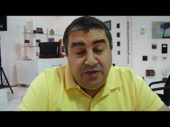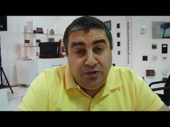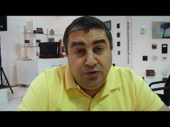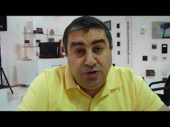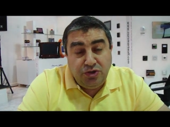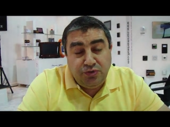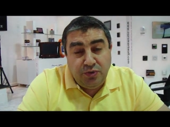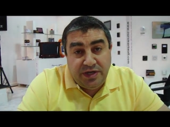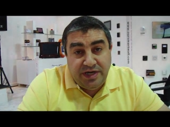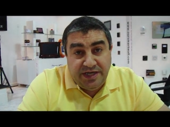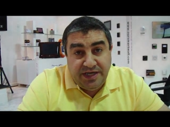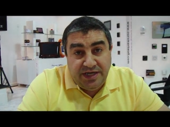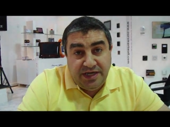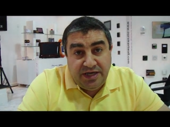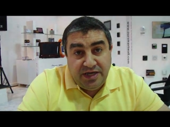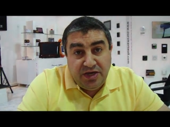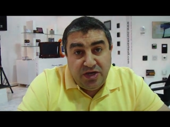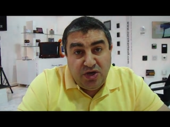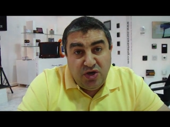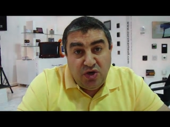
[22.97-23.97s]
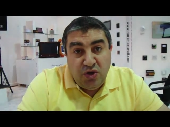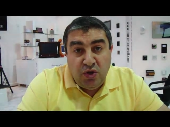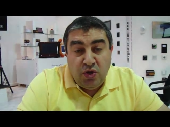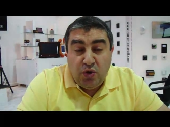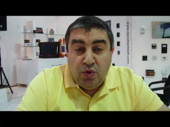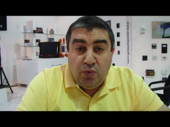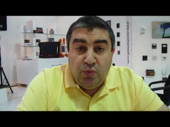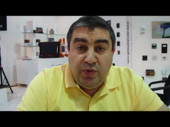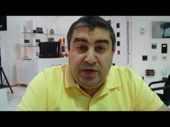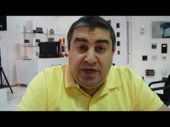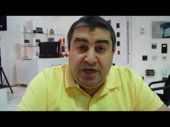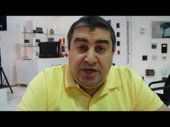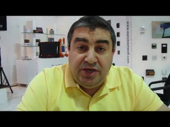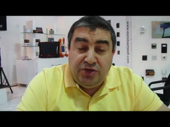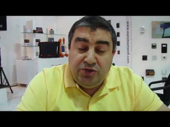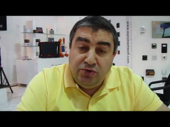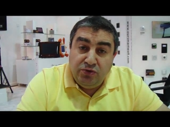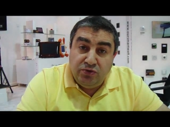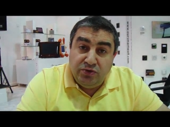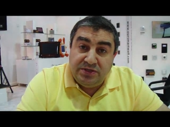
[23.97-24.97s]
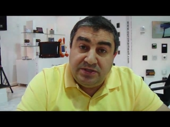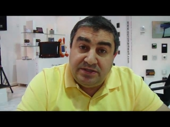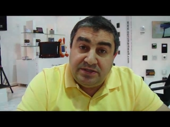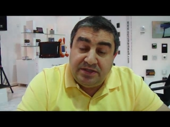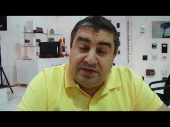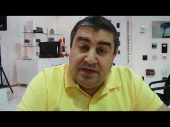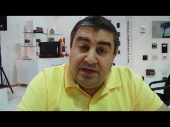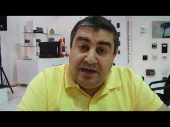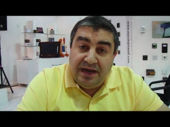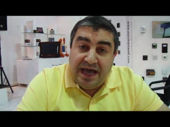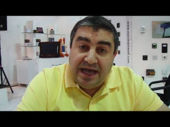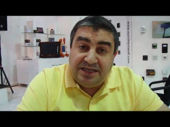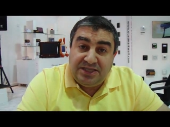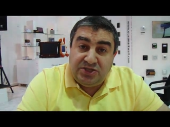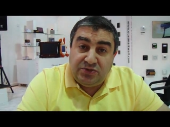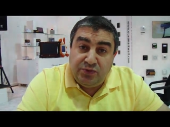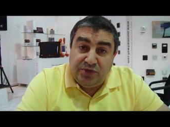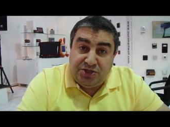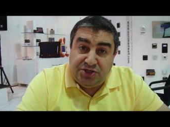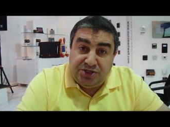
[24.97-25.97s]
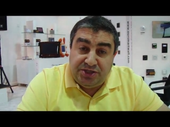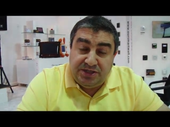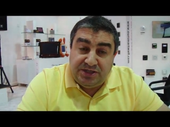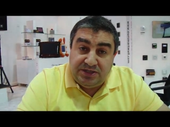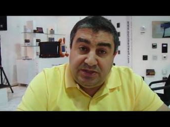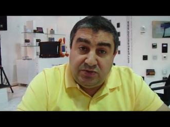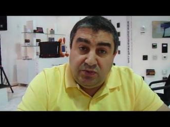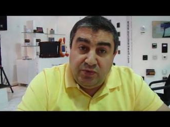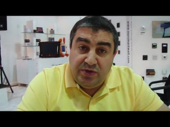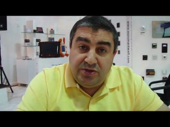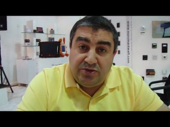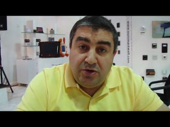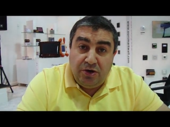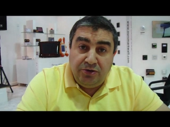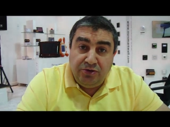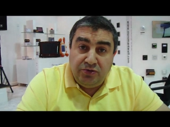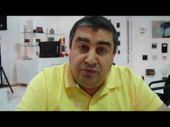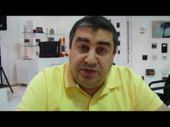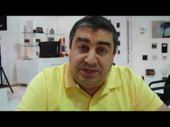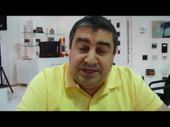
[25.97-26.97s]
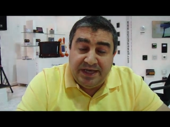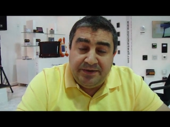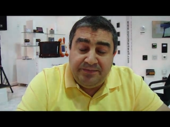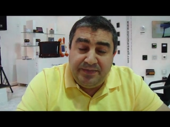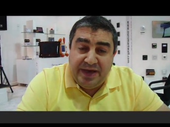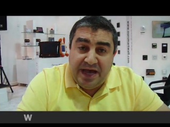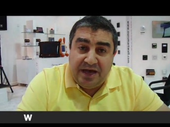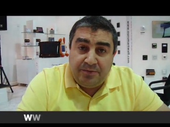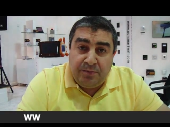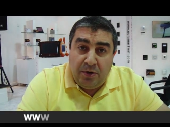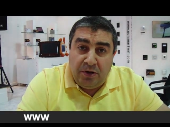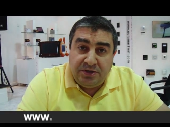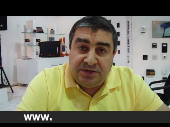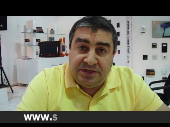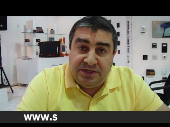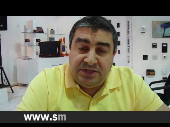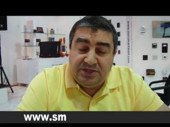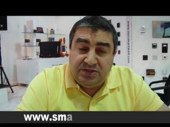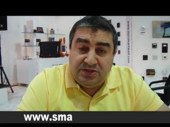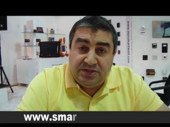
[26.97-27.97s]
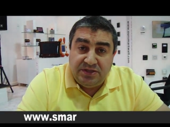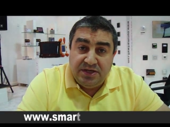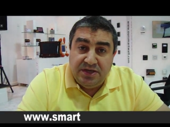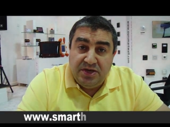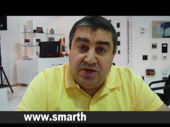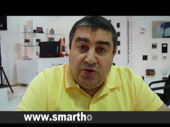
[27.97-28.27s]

Usually, we use light switches with conduits and back boxes.